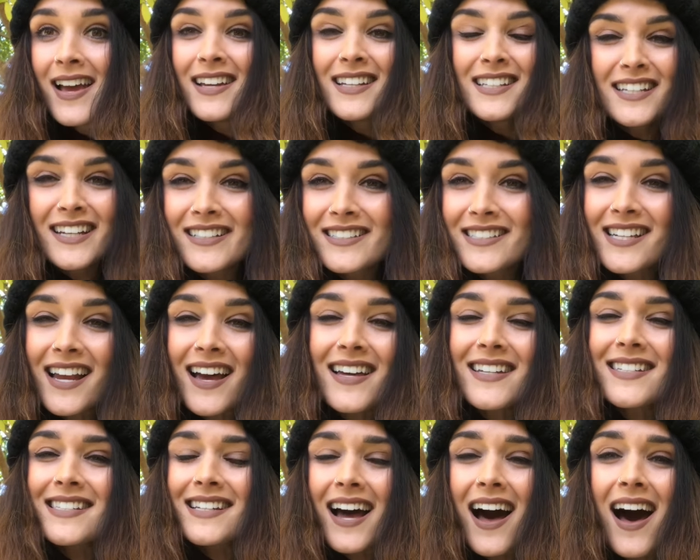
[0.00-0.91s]
You
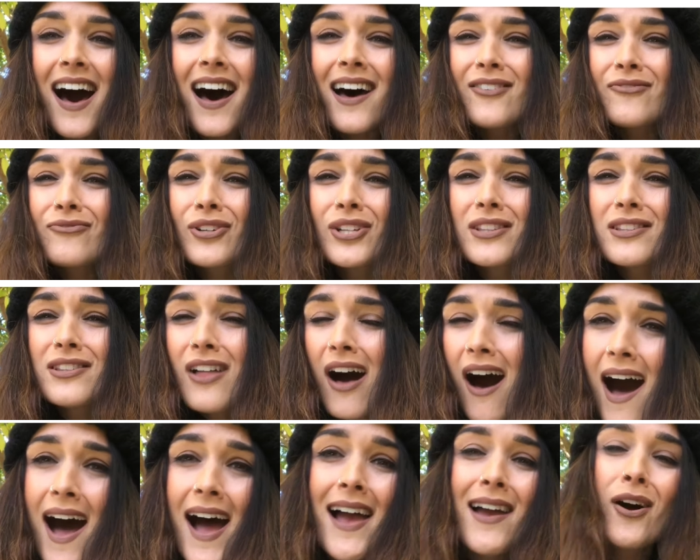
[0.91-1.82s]
just can't
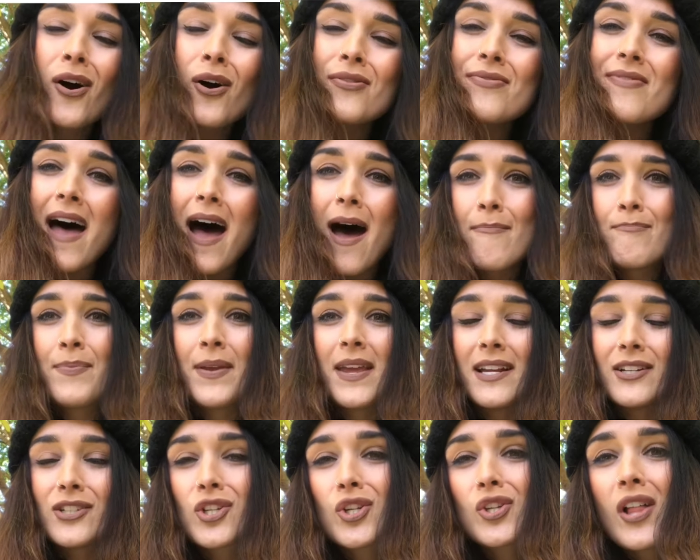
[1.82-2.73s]
rely on that
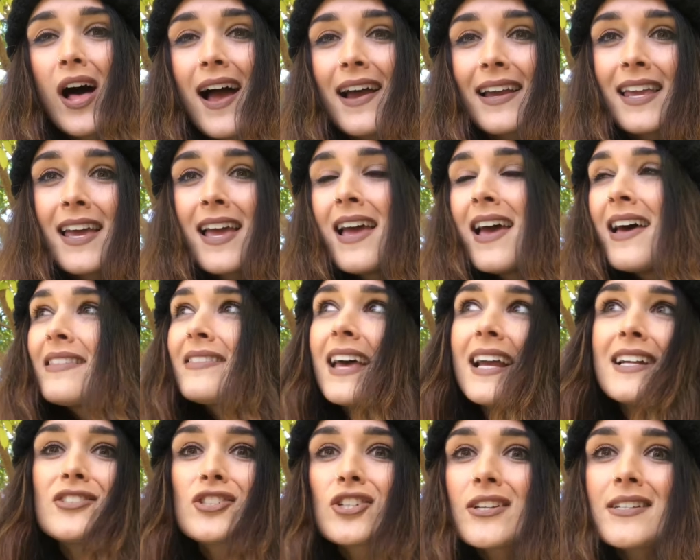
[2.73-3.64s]
bitch. Like,
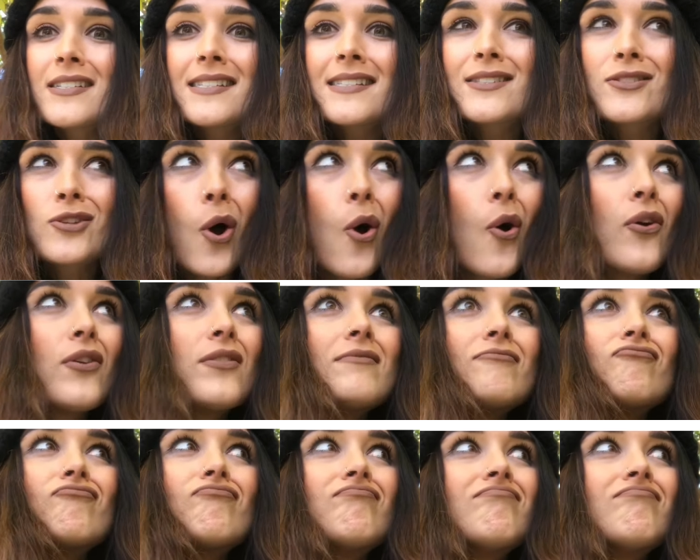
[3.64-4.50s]
they just don't